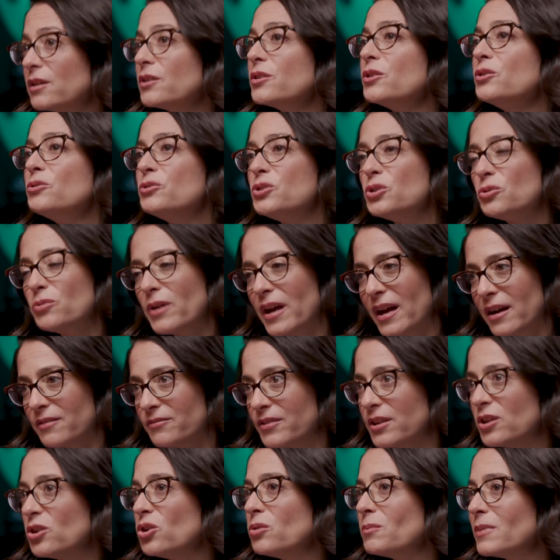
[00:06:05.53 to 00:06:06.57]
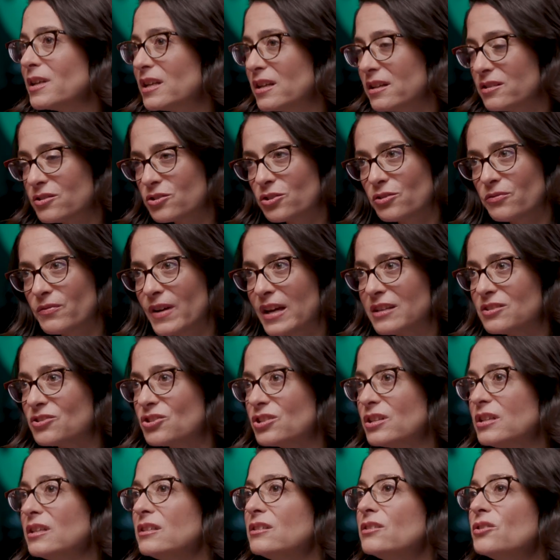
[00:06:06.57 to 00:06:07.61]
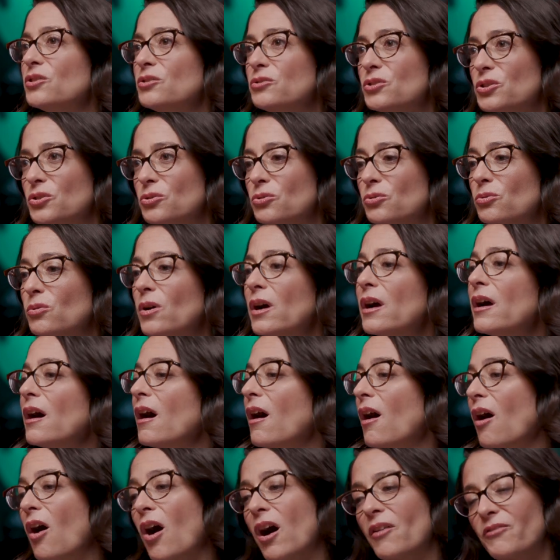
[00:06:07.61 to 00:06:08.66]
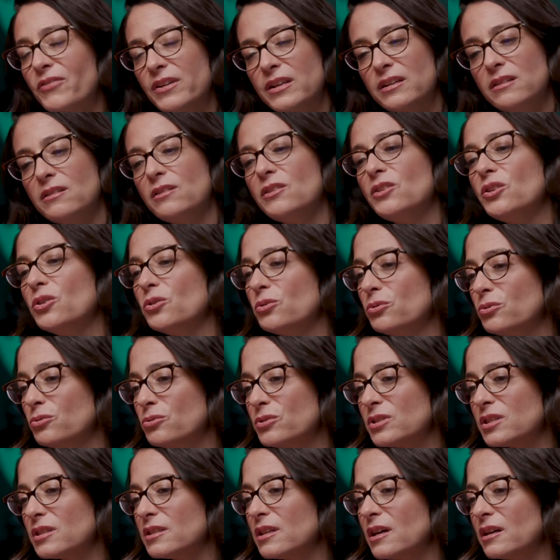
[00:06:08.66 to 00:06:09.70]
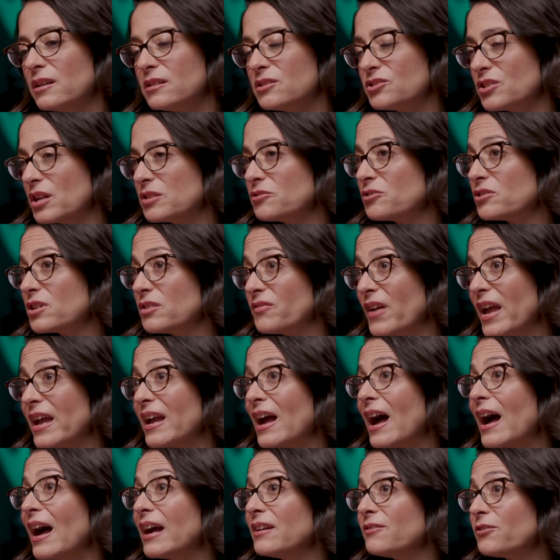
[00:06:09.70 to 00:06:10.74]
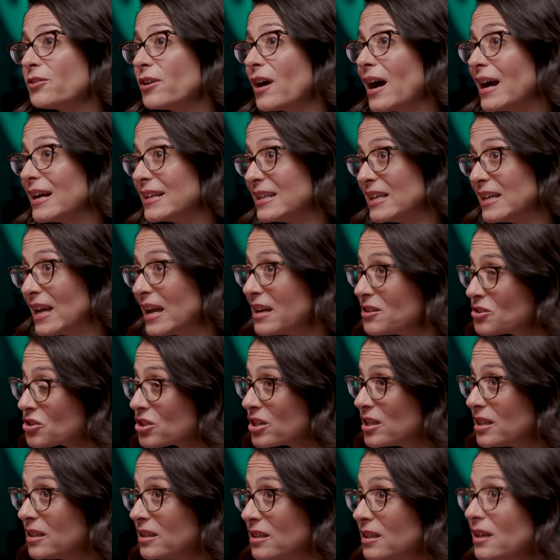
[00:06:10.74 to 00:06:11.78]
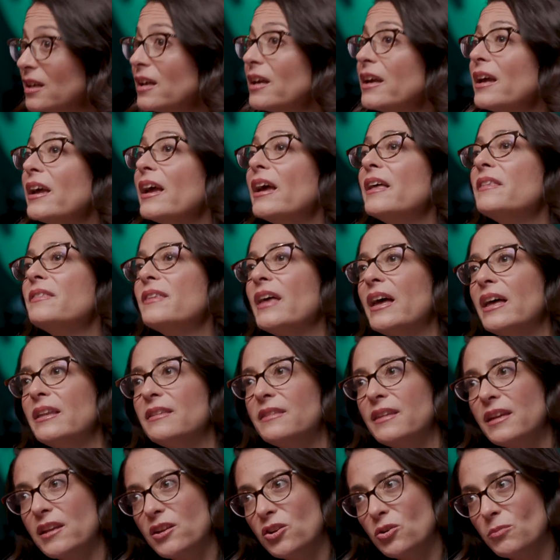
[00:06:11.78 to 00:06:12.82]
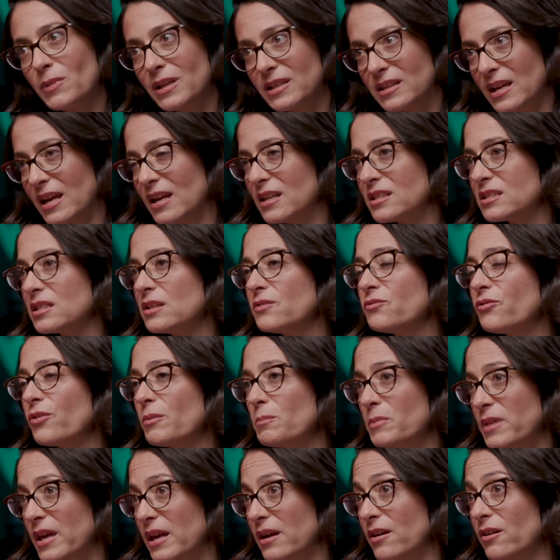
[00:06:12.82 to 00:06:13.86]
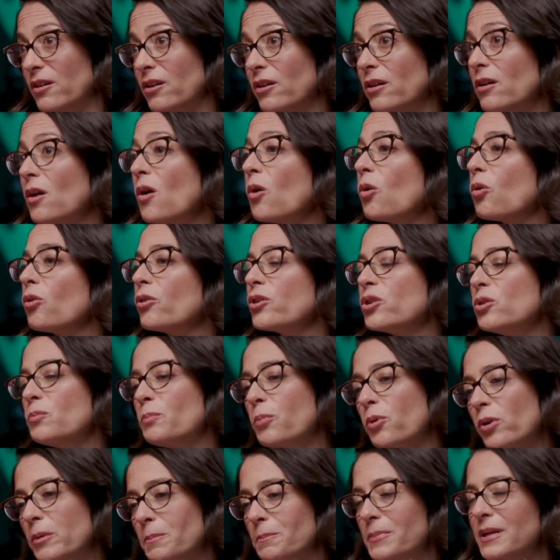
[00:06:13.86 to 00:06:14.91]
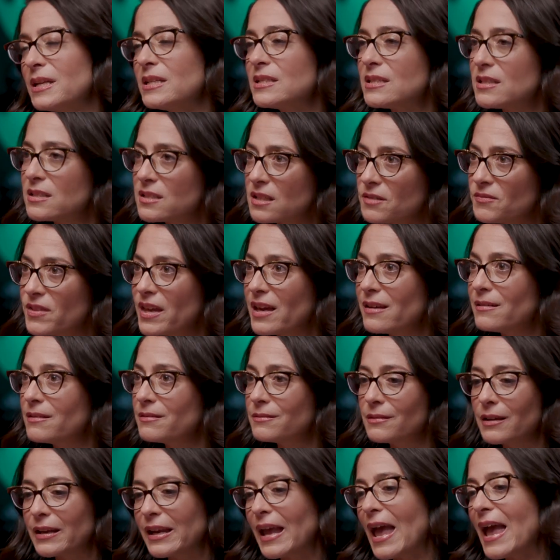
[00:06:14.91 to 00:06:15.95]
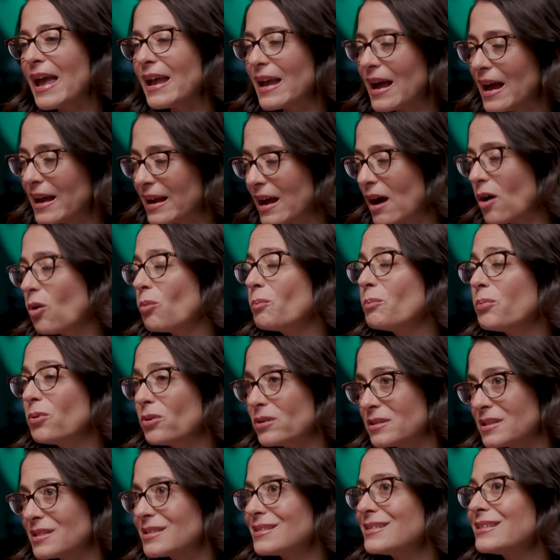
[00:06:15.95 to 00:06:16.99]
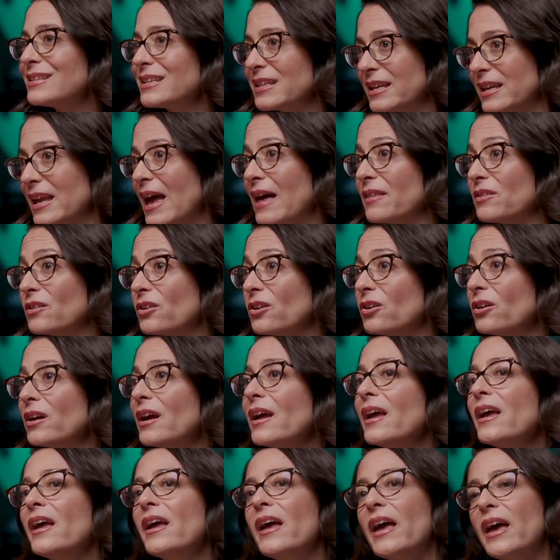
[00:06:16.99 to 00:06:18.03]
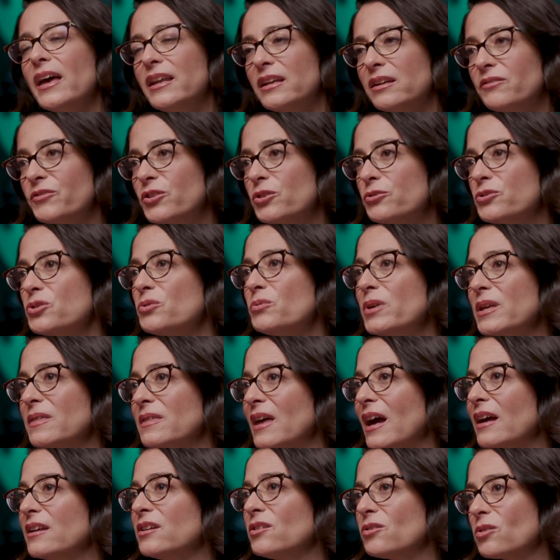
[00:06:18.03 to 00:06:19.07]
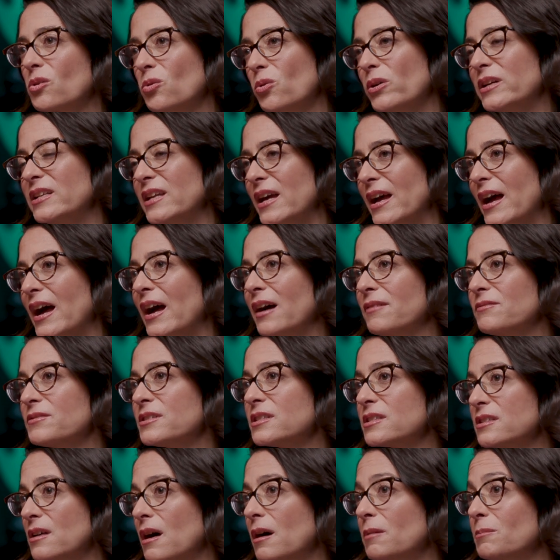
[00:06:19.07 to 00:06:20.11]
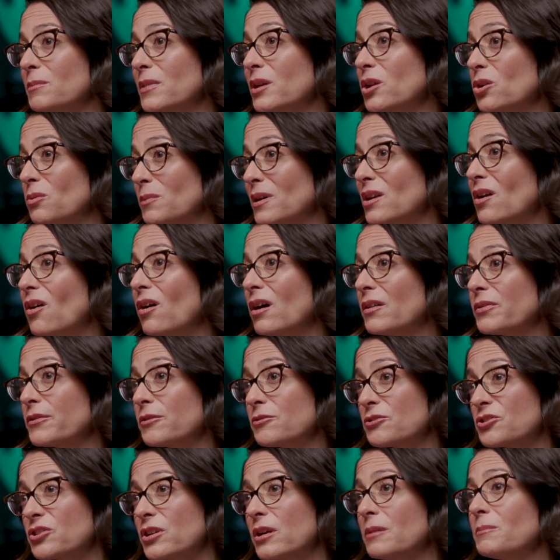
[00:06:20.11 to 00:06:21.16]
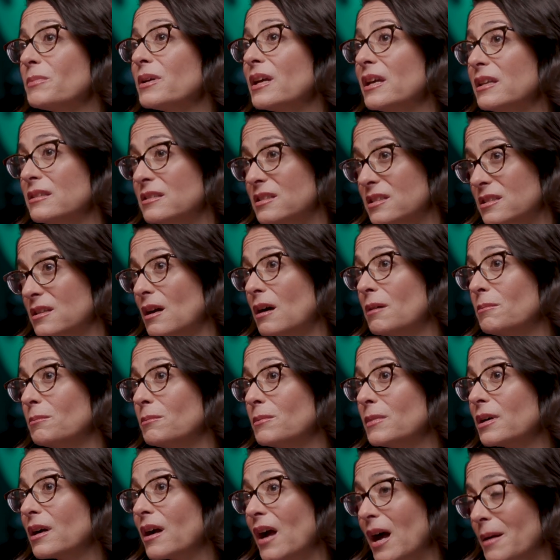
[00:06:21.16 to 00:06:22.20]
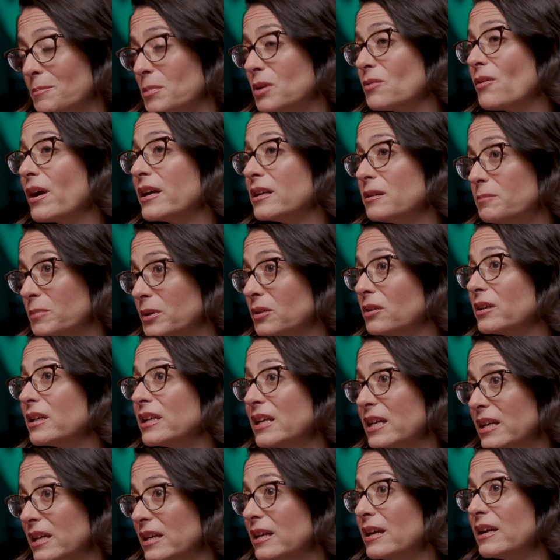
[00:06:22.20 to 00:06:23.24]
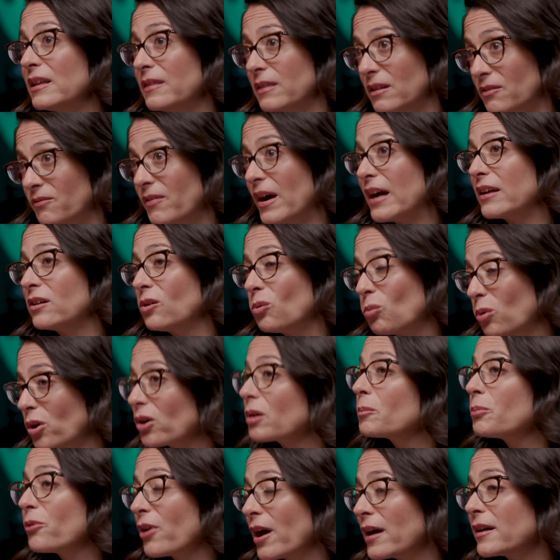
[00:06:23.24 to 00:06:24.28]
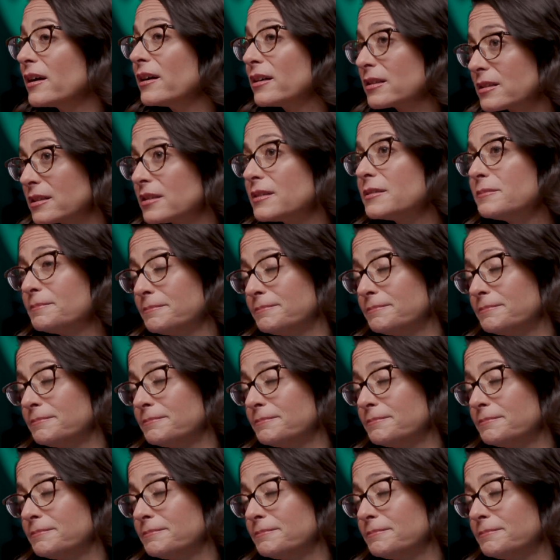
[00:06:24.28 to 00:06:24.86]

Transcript: You do have human intervention. You do often use the generative AI for ideation, and then the human takes it from there. Or you put pieces of the AI outputs together. And if you're doing that, you're going to have some human authorship and some copyrightability in the final work product.